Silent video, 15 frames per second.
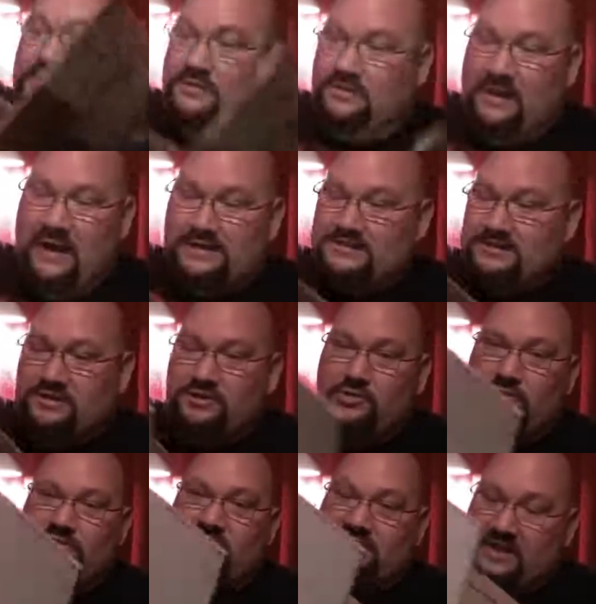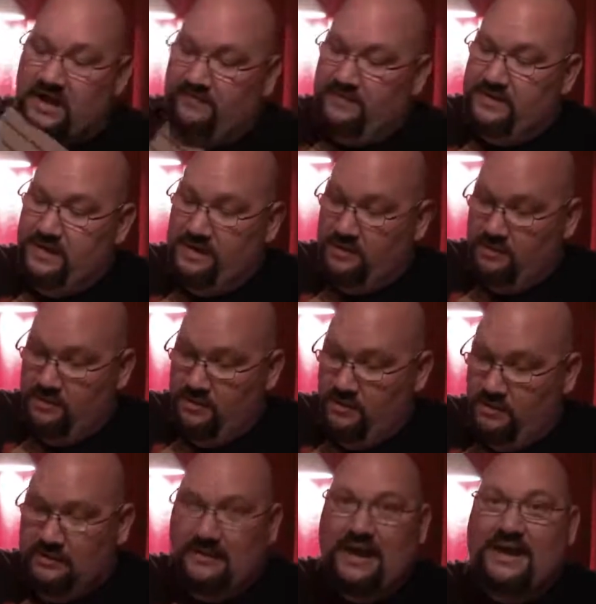Lots of cool stuff in here.
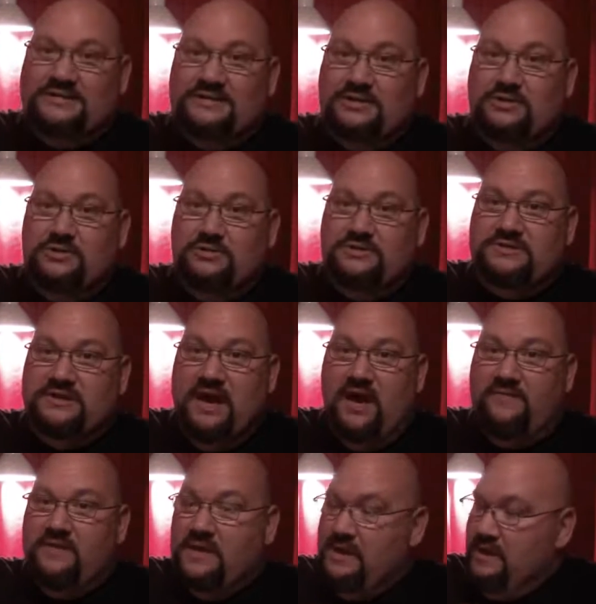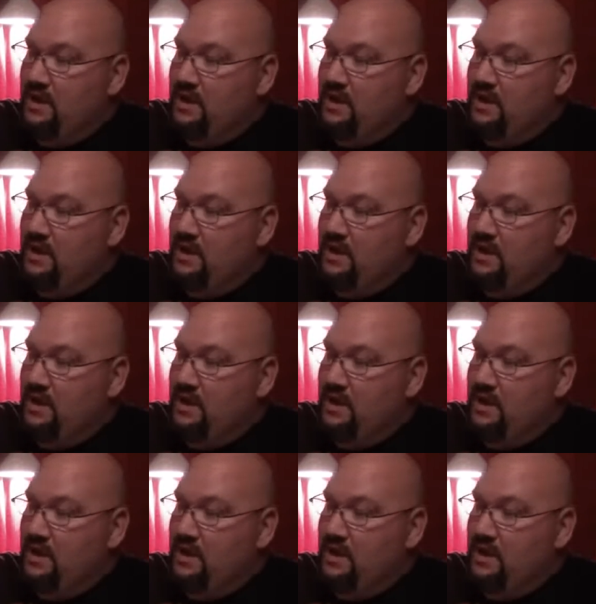Lots of cool stuff.